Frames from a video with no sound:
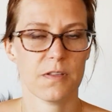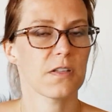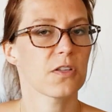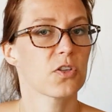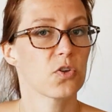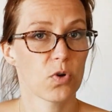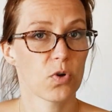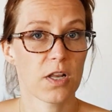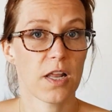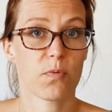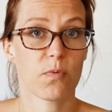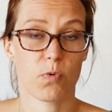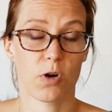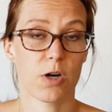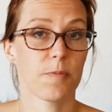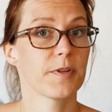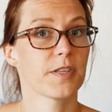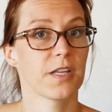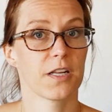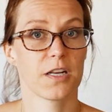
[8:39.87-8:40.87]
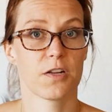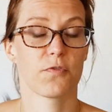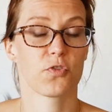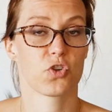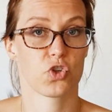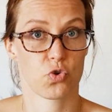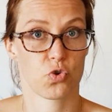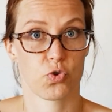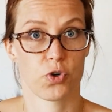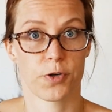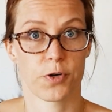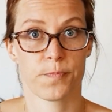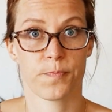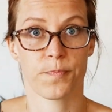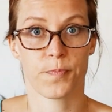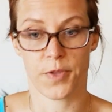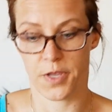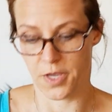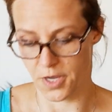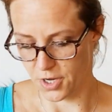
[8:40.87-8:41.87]
you a lot warmer than if it's shorter.
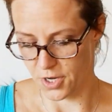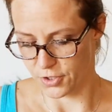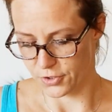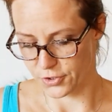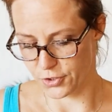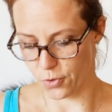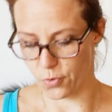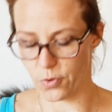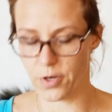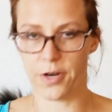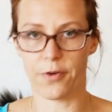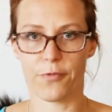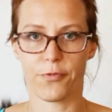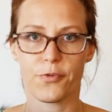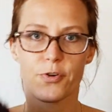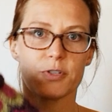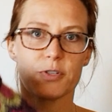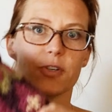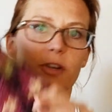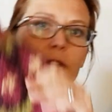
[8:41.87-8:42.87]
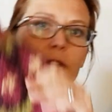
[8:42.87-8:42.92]
So, and of course you can